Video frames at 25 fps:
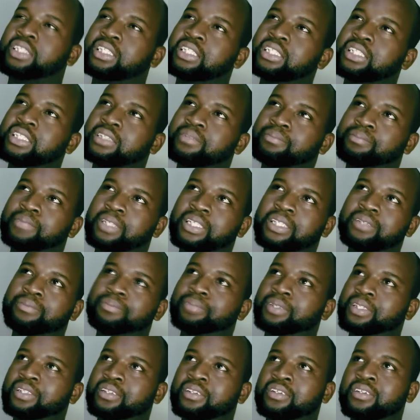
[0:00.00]
think
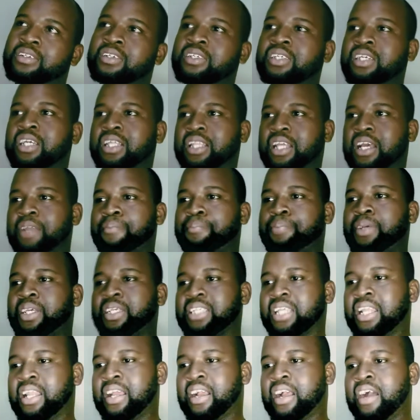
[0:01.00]
maybe that
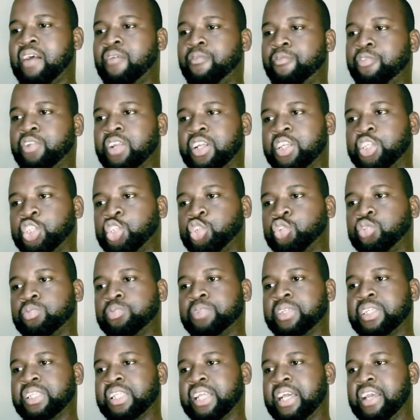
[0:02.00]
person around financial
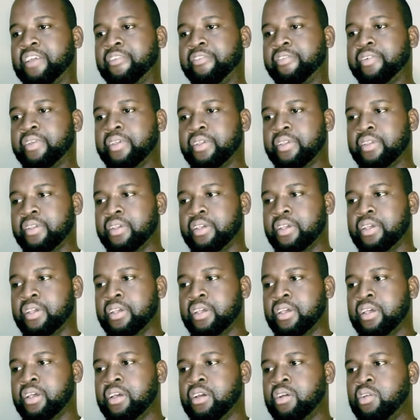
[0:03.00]
in life.
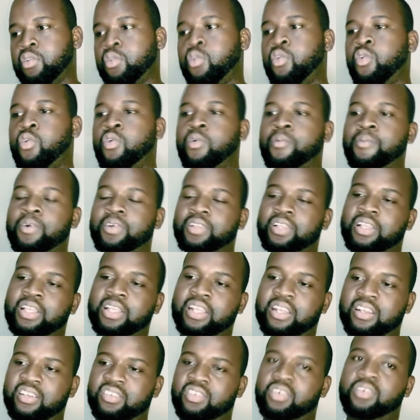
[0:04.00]
For woman, the
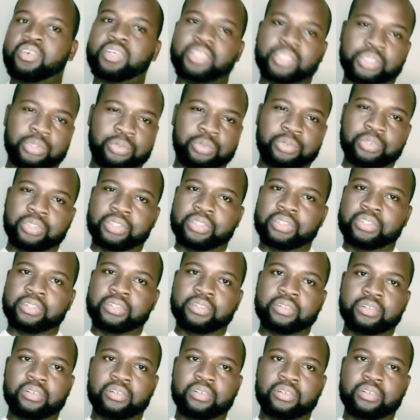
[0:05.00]
Lela show is good.